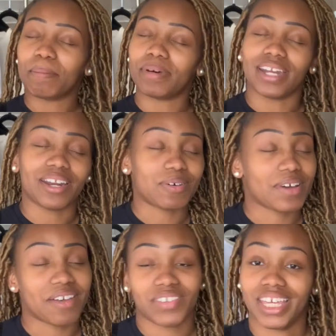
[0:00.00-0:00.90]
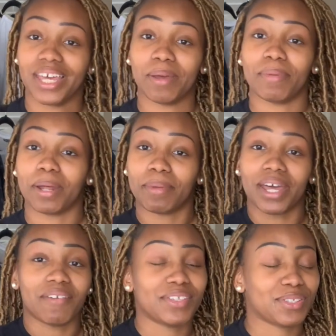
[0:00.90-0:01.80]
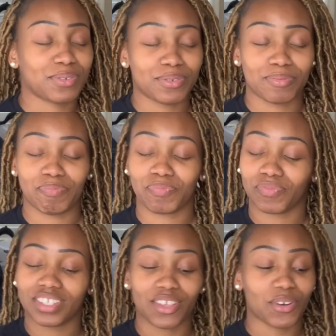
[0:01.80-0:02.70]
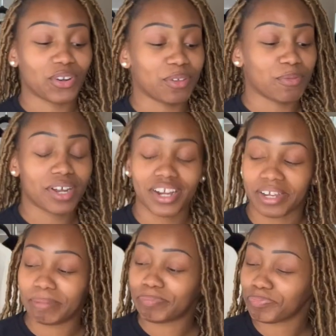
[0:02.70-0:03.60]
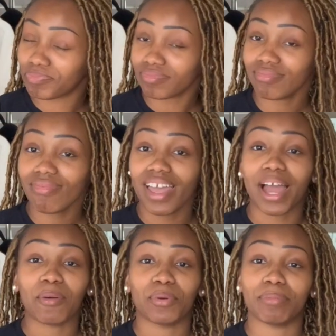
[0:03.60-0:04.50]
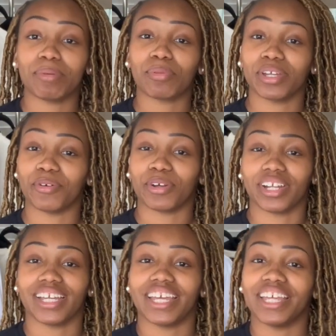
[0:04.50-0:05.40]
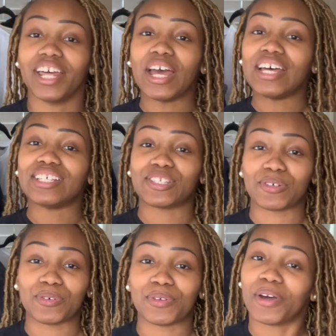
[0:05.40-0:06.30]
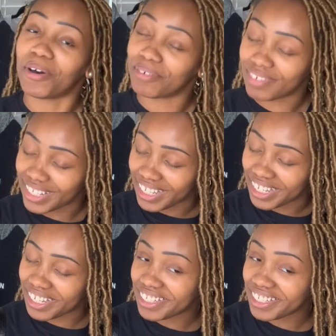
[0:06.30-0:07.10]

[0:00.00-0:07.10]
but I don't have it yet, but I'm gonna have it soon, so don't even worry. I will be pre-ordering it soon, hopefully.